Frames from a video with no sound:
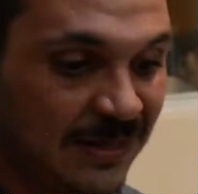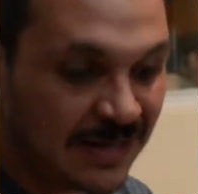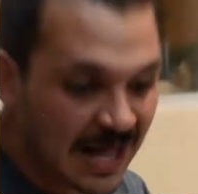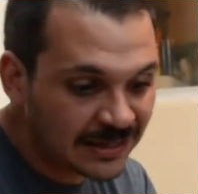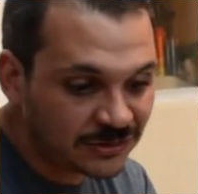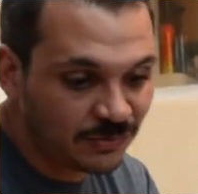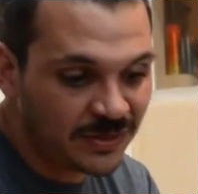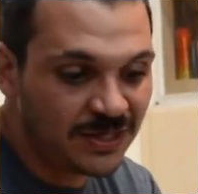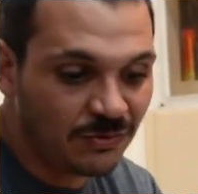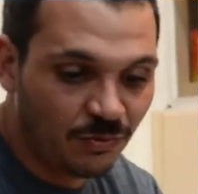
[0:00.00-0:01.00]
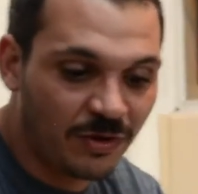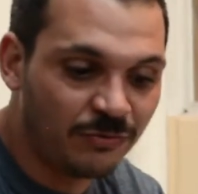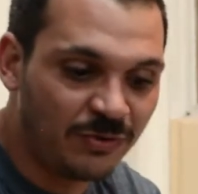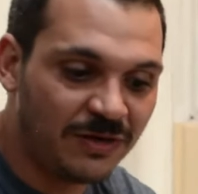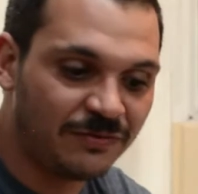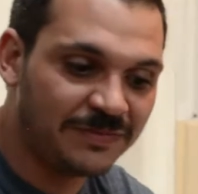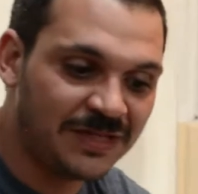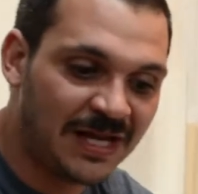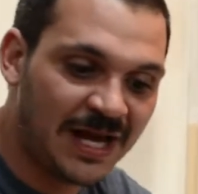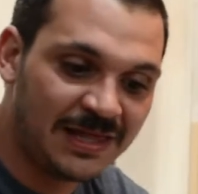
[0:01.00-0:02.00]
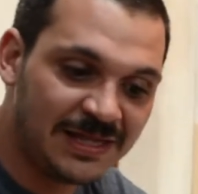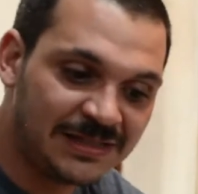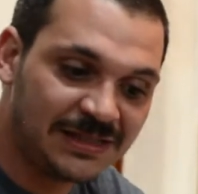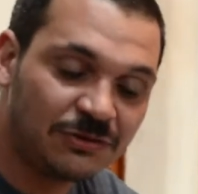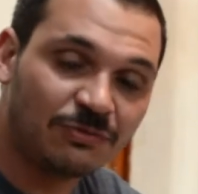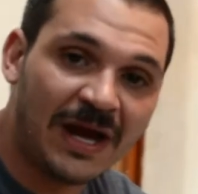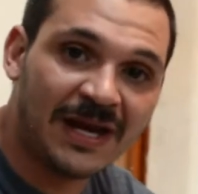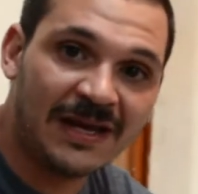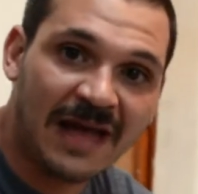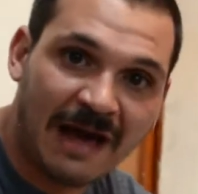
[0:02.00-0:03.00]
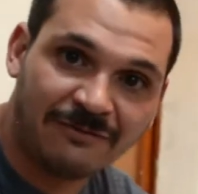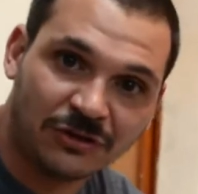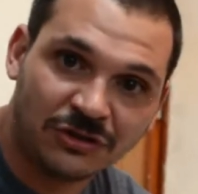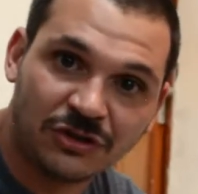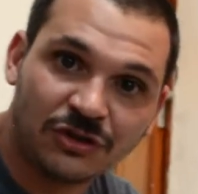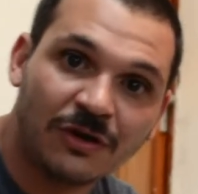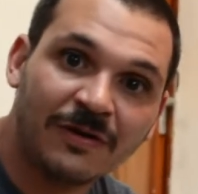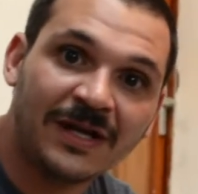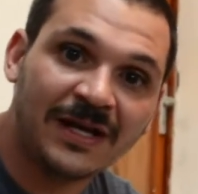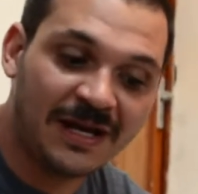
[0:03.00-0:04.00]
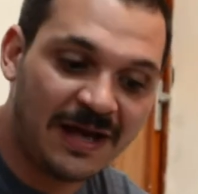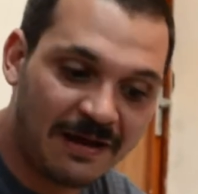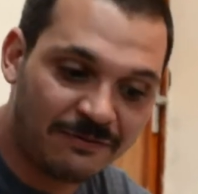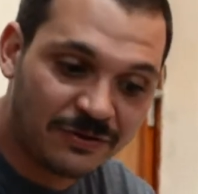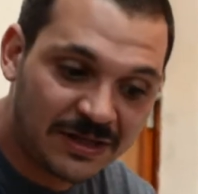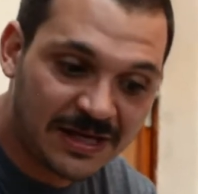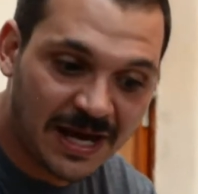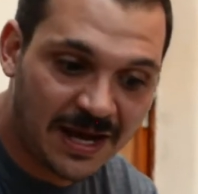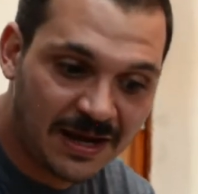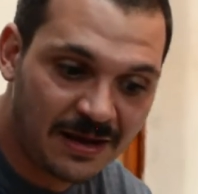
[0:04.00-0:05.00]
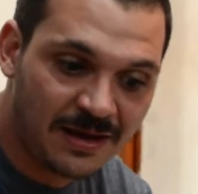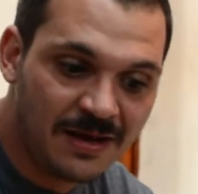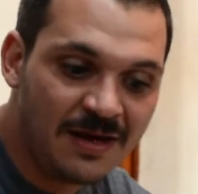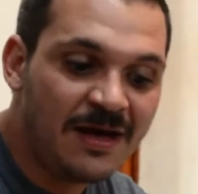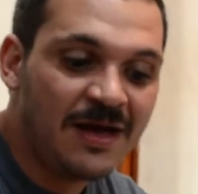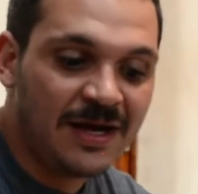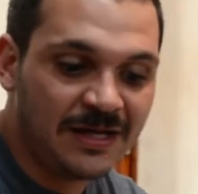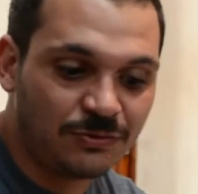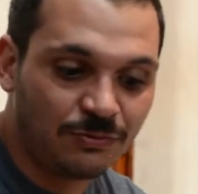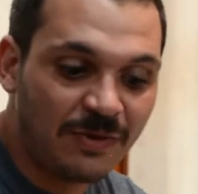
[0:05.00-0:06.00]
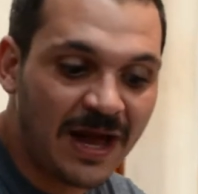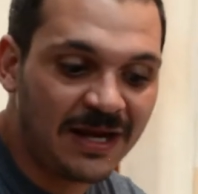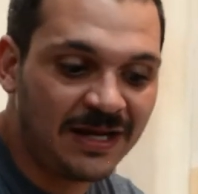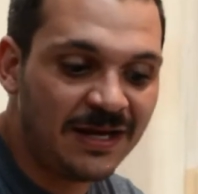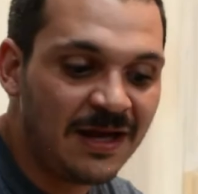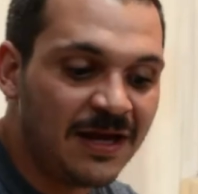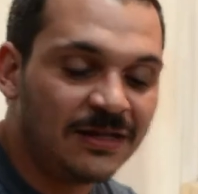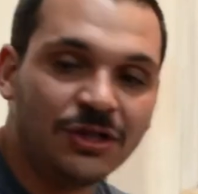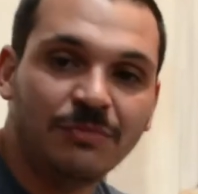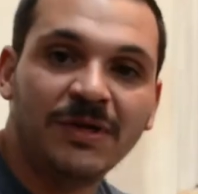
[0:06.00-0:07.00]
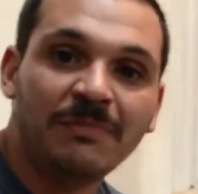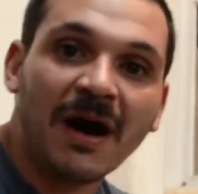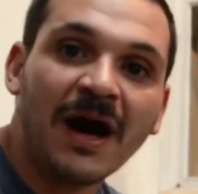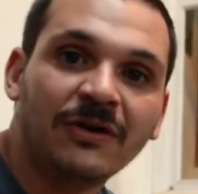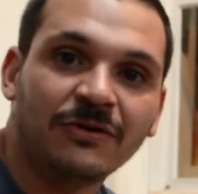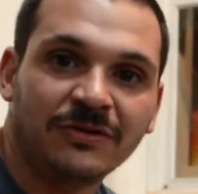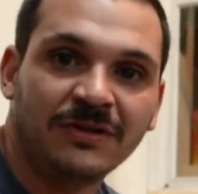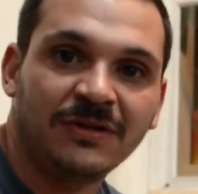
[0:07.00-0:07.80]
Next week, 1 week from today, this is ready. After stirring it every day, it's ready to be bottled.